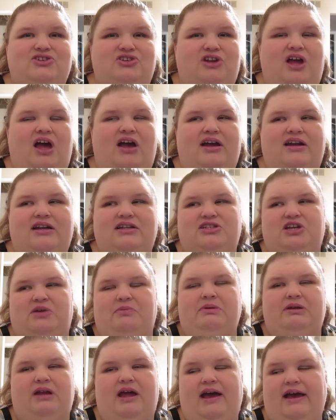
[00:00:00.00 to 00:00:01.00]
You're not gonna
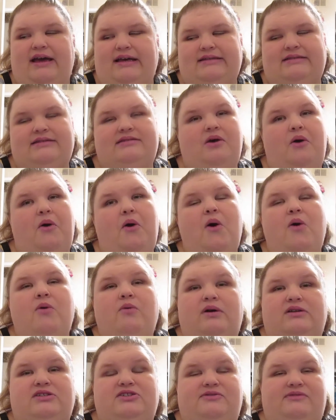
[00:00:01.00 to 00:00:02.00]
jeopardize
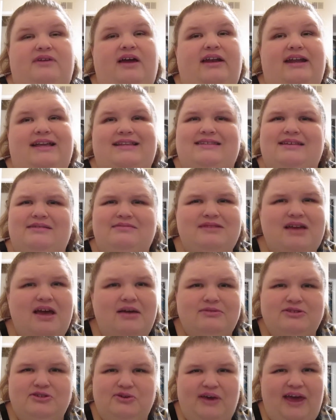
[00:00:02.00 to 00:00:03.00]
what you've done. And
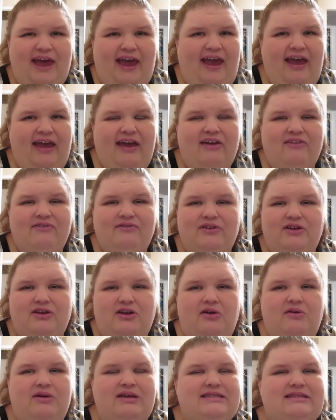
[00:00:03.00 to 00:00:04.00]
sometimes you cave, you
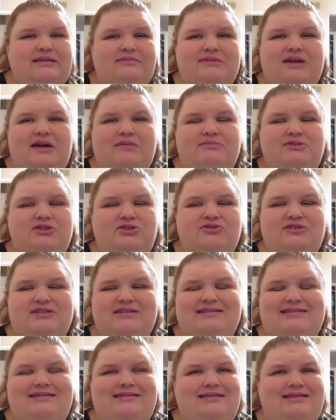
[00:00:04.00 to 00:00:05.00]
know, because sometimes you
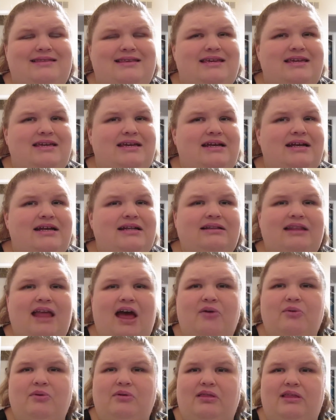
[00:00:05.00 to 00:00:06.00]
just need
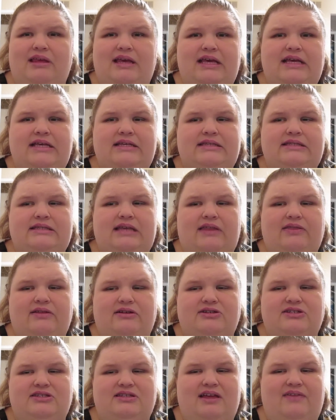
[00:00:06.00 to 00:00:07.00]
that release and
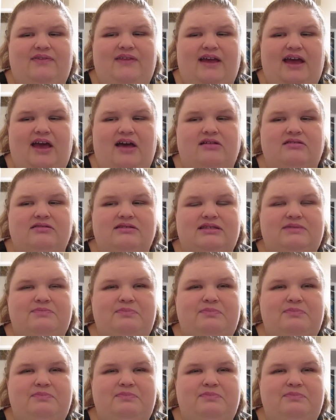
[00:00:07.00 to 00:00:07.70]
there's nothing else.